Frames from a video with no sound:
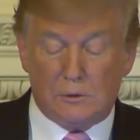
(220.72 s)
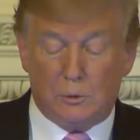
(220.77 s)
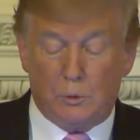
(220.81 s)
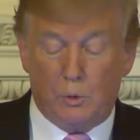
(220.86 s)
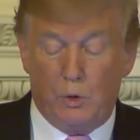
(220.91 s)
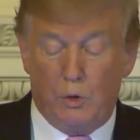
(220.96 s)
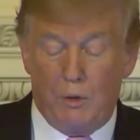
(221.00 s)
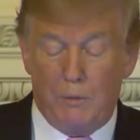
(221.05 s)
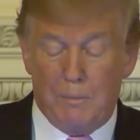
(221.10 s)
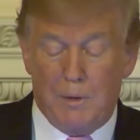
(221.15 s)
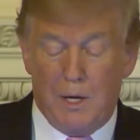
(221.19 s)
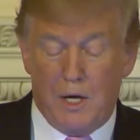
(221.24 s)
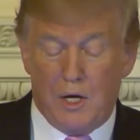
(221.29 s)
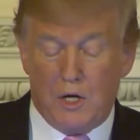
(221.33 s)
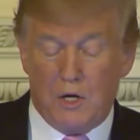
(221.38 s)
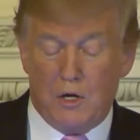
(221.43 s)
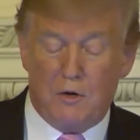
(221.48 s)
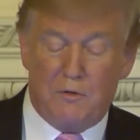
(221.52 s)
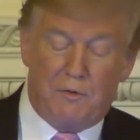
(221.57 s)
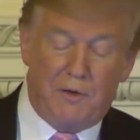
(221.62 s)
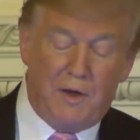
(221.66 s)
we're
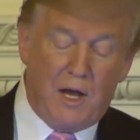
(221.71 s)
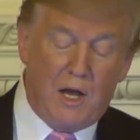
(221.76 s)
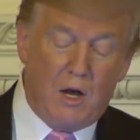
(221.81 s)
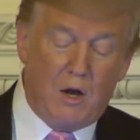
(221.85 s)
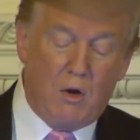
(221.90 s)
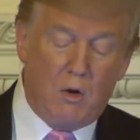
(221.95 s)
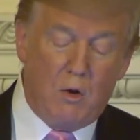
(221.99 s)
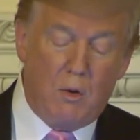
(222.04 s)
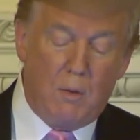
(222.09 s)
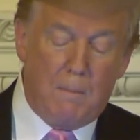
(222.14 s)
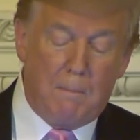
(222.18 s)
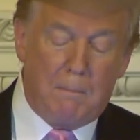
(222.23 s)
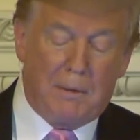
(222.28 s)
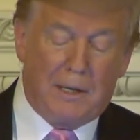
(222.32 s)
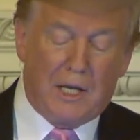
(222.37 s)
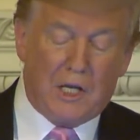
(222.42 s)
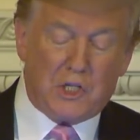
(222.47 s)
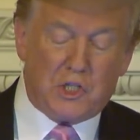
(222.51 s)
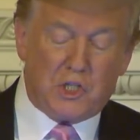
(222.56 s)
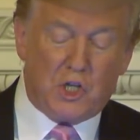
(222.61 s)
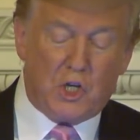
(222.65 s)
reminded of how
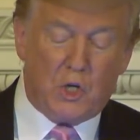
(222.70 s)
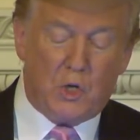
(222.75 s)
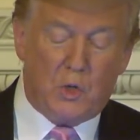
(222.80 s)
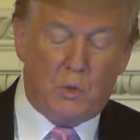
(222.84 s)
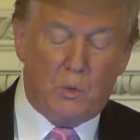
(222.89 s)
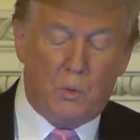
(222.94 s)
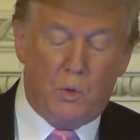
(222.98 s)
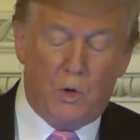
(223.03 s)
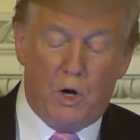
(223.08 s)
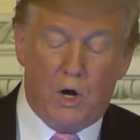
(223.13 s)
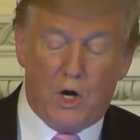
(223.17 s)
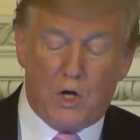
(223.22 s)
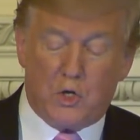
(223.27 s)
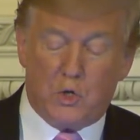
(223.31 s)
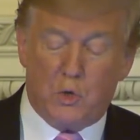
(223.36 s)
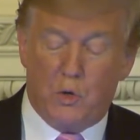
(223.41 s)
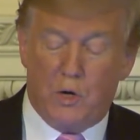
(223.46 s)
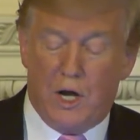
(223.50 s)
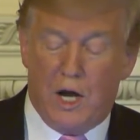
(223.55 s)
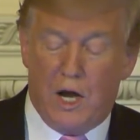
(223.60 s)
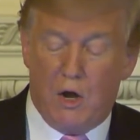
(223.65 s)
blessed we are
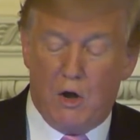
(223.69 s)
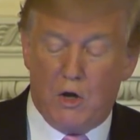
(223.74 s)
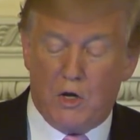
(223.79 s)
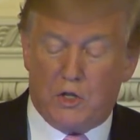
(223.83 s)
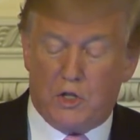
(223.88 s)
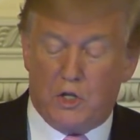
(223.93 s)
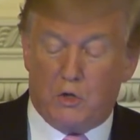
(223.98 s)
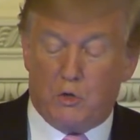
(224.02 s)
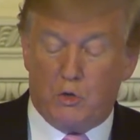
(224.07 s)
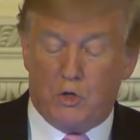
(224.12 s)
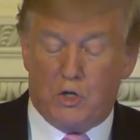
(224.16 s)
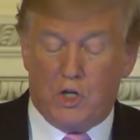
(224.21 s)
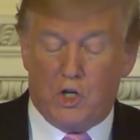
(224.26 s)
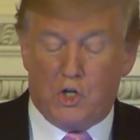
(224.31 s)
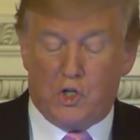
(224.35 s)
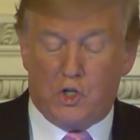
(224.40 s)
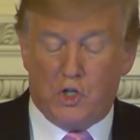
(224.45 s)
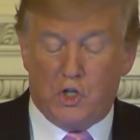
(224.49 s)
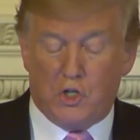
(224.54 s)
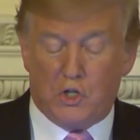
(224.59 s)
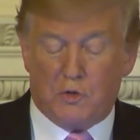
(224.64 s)
to inherit the
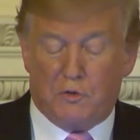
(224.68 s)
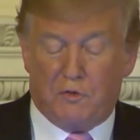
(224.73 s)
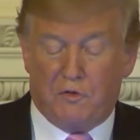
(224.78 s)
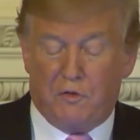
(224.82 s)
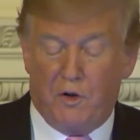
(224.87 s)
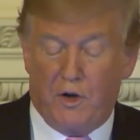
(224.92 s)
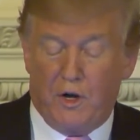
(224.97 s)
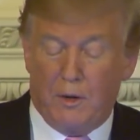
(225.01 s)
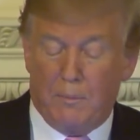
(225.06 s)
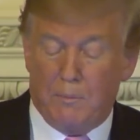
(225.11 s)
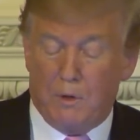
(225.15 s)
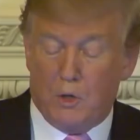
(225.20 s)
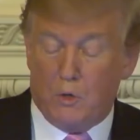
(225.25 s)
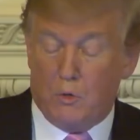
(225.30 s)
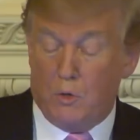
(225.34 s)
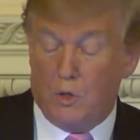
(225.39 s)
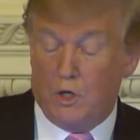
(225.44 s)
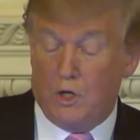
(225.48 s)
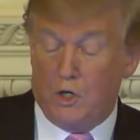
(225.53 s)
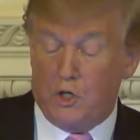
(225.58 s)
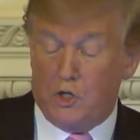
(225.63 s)
traditions of freedom and
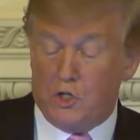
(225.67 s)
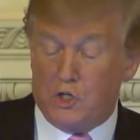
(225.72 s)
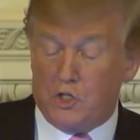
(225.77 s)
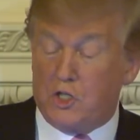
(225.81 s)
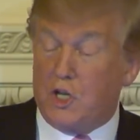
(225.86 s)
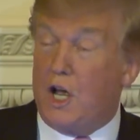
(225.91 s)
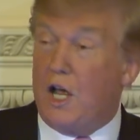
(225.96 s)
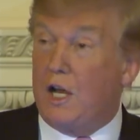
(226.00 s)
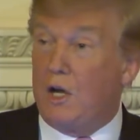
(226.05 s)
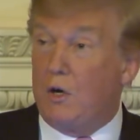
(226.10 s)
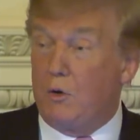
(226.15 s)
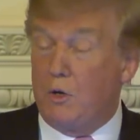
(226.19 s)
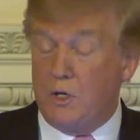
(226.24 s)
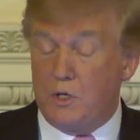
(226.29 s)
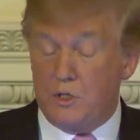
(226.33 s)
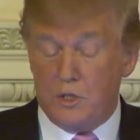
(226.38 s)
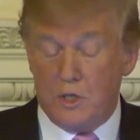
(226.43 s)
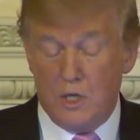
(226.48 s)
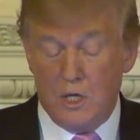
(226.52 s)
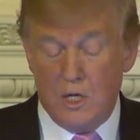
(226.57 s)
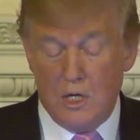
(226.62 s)
religious
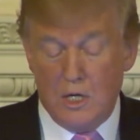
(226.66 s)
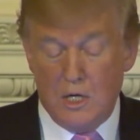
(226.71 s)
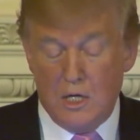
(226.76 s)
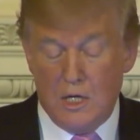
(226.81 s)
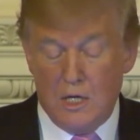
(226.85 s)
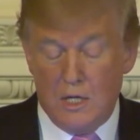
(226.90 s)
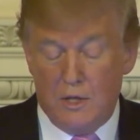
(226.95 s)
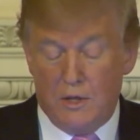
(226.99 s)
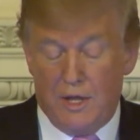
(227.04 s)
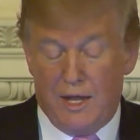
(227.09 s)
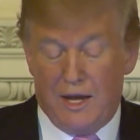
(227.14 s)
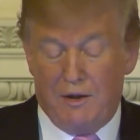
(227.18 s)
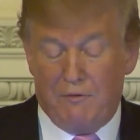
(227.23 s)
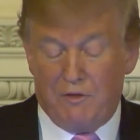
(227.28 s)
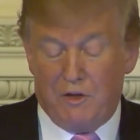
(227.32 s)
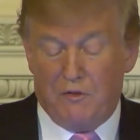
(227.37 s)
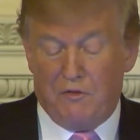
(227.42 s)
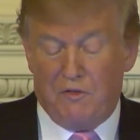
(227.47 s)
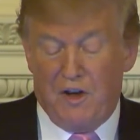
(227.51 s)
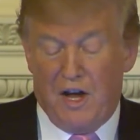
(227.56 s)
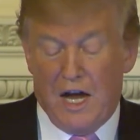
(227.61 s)
tolerance that have
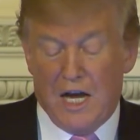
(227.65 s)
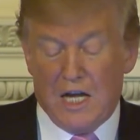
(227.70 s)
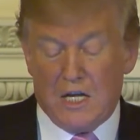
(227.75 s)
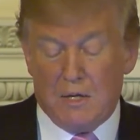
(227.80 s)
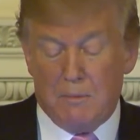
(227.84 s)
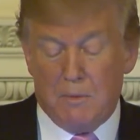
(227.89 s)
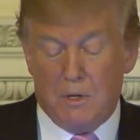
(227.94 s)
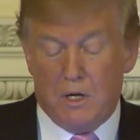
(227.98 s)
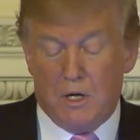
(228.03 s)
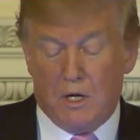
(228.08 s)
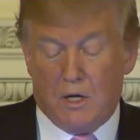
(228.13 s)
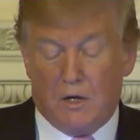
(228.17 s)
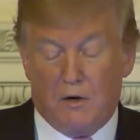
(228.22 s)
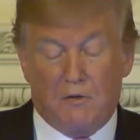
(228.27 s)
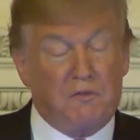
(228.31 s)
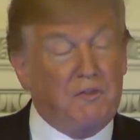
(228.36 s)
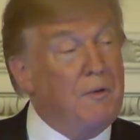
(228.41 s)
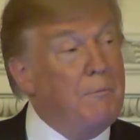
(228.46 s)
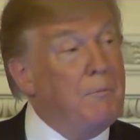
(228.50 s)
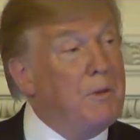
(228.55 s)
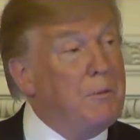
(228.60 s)
defined America
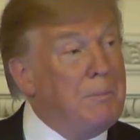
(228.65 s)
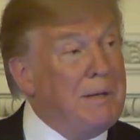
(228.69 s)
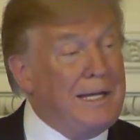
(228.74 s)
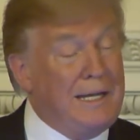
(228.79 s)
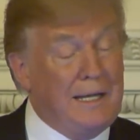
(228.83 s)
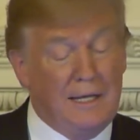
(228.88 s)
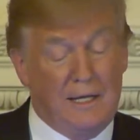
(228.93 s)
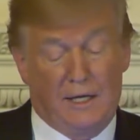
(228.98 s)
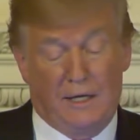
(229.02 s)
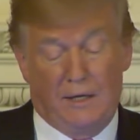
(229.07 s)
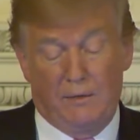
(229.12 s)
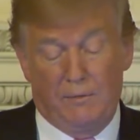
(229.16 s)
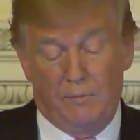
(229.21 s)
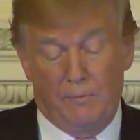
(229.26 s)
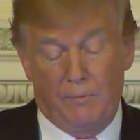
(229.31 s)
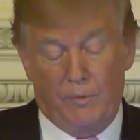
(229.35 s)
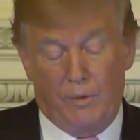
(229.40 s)
from the beginning.